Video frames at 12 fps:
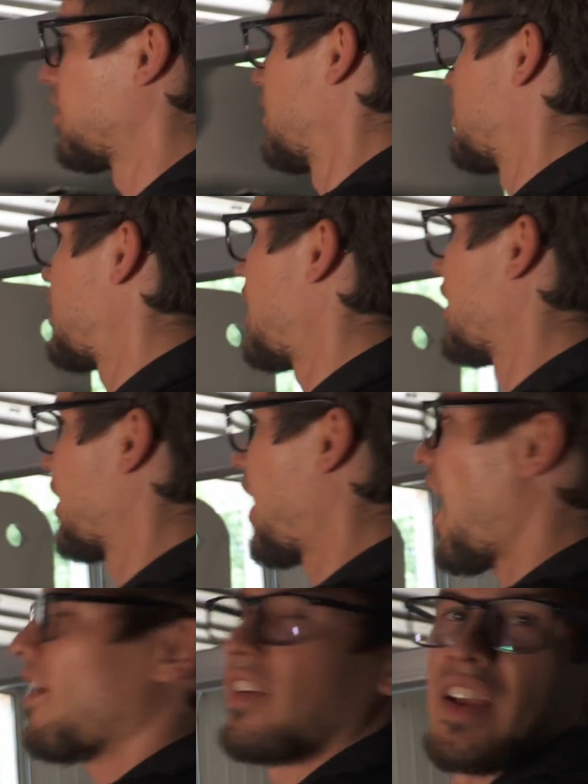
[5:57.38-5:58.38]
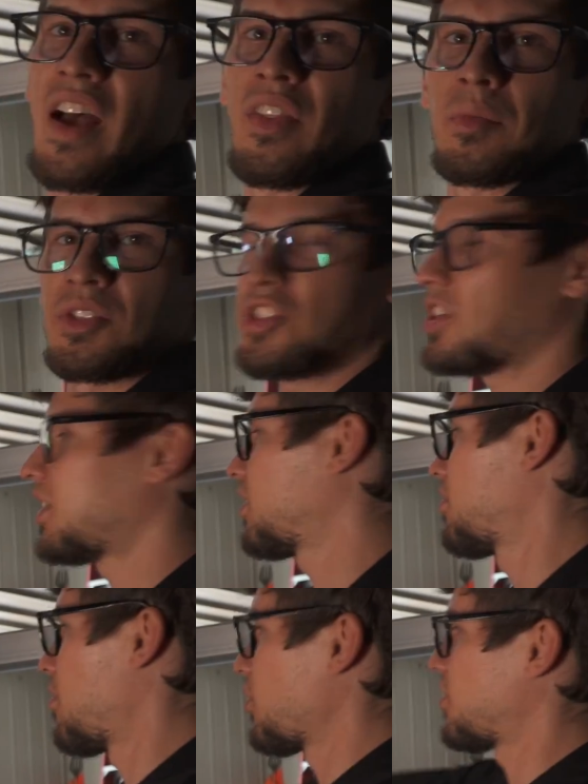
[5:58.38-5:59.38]
the center of gravity on the machine.
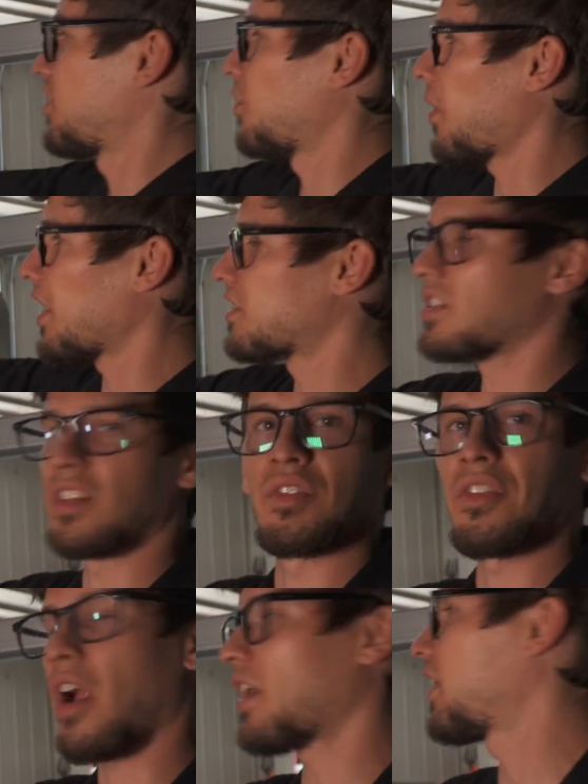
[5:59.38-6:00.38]
Most of the weight's in the front